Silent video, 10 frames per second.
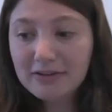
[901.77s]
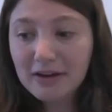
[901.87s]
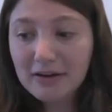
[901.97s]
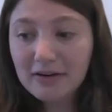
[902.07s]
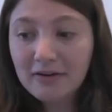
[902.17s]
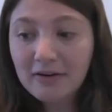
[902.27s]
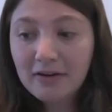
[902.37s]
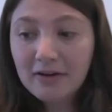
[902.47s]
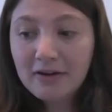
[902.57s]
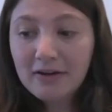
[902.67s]
And
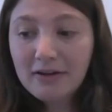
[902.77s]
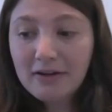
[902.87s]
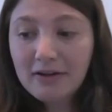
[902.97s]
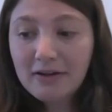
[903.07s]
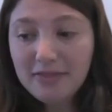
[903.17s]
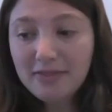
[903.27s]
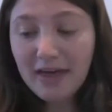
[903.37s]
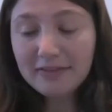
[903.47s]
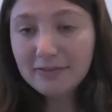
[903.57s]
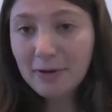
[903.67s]
And
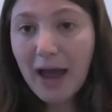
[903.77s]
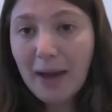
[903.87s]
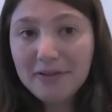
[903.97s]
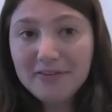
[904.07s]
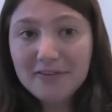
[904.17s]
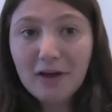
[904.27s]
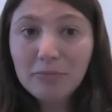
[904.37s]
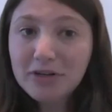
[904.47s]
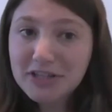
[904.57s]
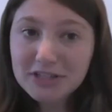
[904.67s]
that's what happens. It's
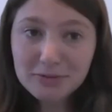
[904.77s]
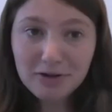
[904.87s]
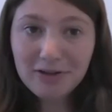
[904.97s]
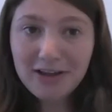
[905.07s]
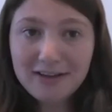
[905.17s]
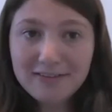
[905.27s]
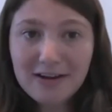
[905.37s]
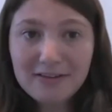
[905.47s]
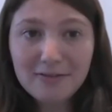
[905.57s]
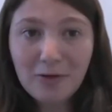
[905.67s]
unpredictable. Like I
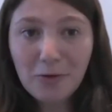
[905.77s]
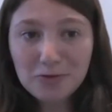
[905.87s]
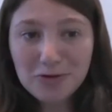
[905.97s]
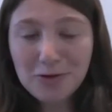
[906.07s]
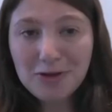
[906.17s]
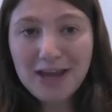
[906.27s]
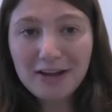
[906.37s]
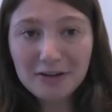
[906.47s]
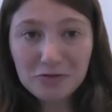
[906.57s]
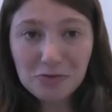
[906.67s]
said, it's the ocean. We can't
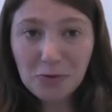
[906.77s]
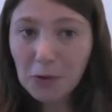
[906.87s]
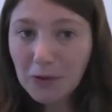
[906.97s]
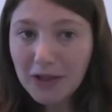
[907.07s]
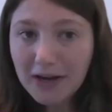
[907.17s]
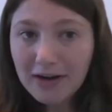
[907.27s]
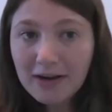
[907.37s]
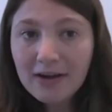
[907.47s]
control it.